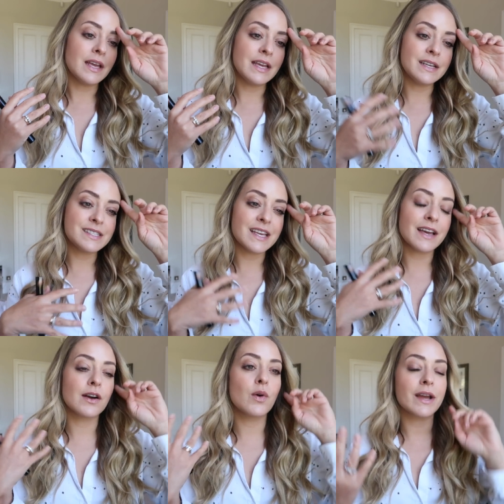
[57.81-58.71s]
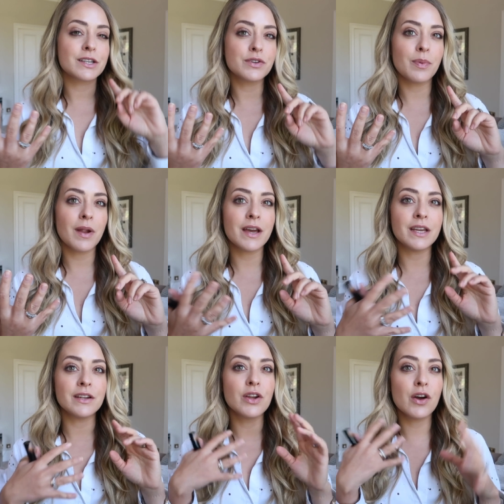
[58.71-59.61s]
easy and quick to
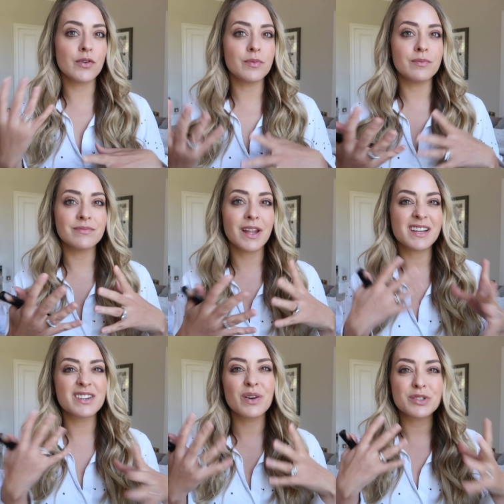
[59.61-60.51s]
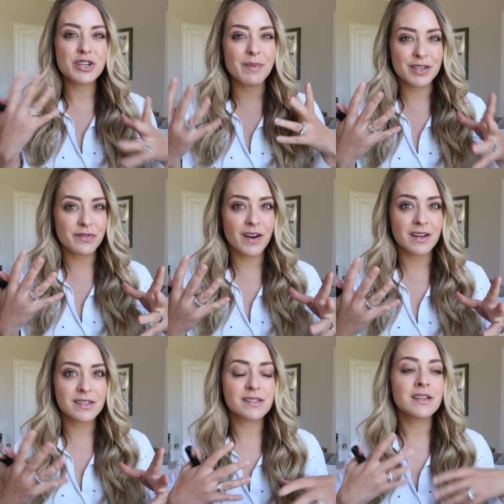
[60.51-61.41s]
apply, no, like not too much
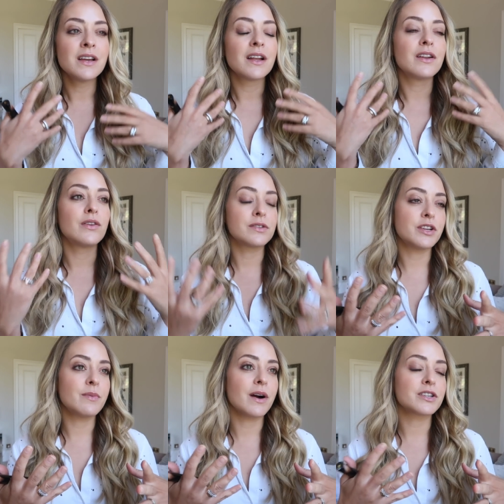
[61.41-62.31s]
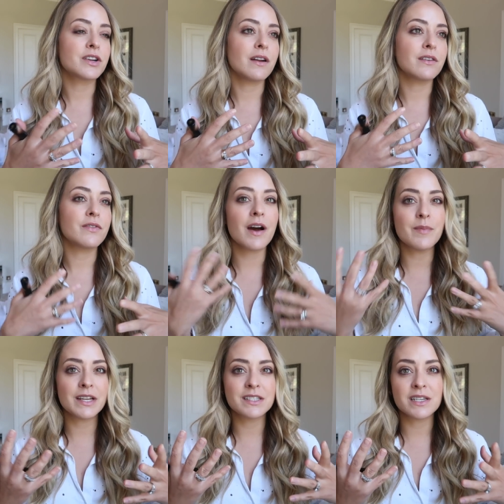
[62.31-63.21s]
fuss, not too much kind of high
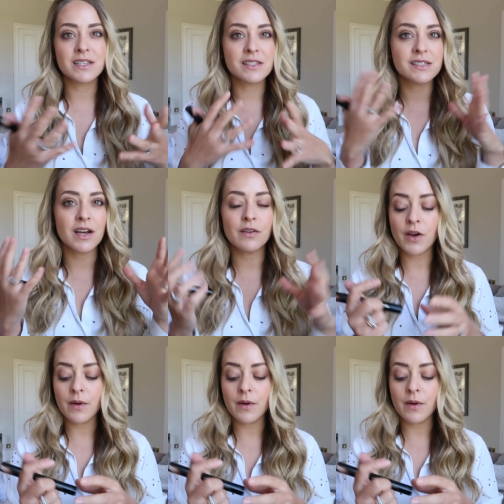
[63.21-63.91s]
maintenance stuff